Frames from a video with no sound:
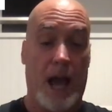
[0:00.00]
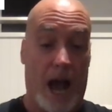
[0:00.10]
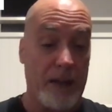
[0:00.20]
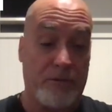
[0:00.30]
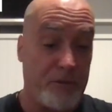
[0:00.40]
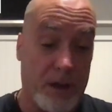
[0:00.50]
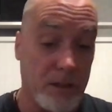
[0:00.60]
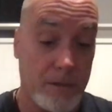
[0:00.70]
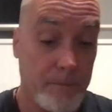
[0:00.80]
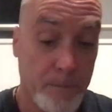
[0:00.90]
I
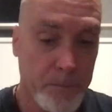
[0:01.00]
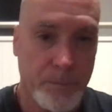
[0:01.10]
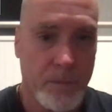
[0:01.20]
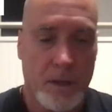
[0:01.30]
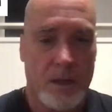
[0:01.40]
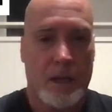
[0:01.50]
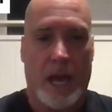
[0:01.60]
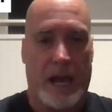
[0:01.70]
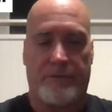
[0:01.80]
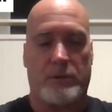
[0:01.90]
felt
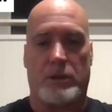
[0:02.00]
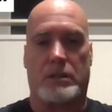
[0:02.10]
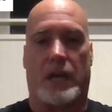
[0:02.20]
afterwards